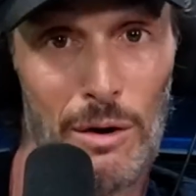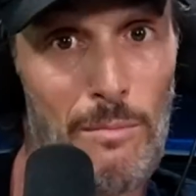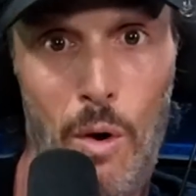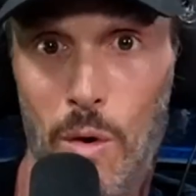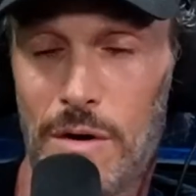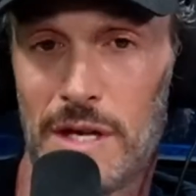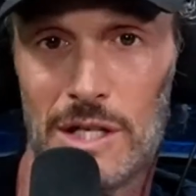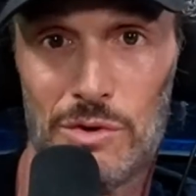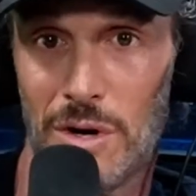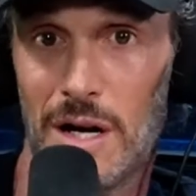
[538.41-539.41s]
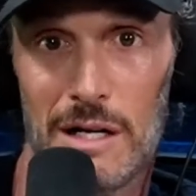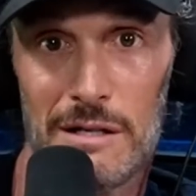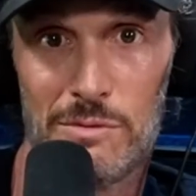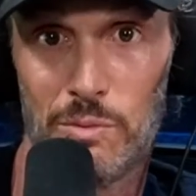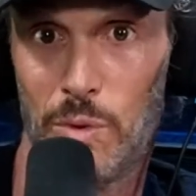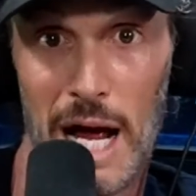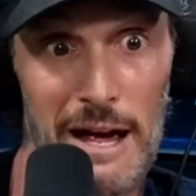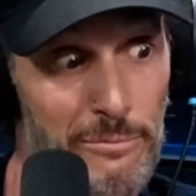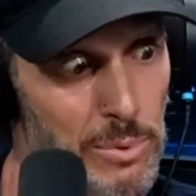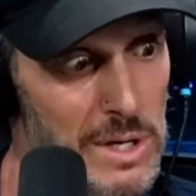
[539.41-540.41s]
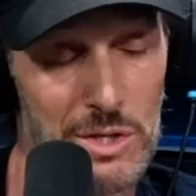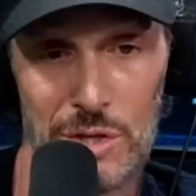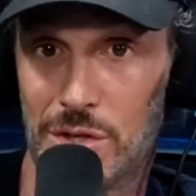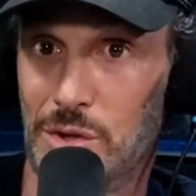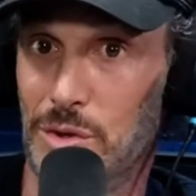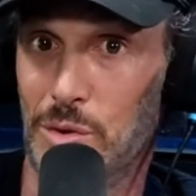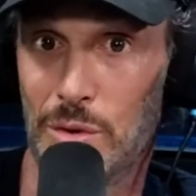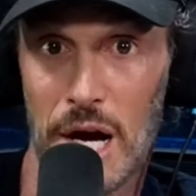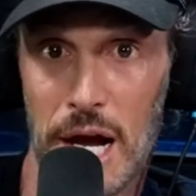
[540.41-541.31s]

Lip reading: more than drugs, what I've preached to